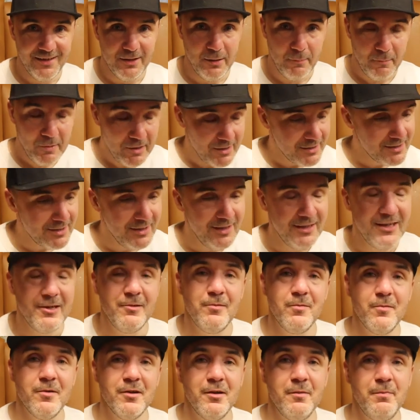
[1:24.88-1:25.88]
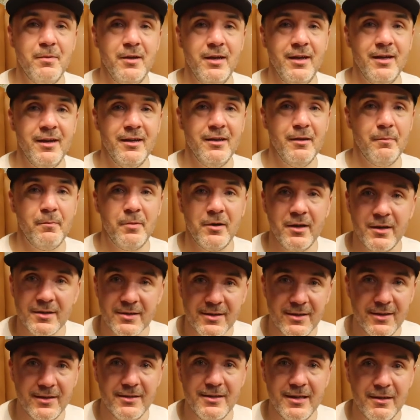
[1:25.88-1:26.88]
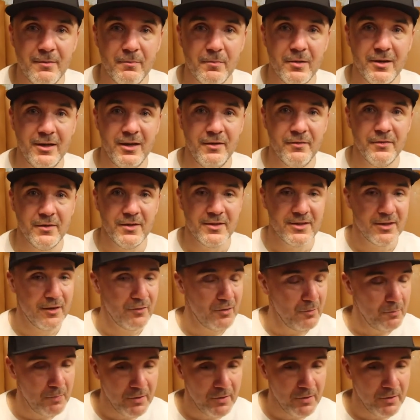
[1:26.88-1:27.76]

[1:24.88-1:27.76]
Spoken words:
The person that didn't want to be here, the person that didn't believe in herself,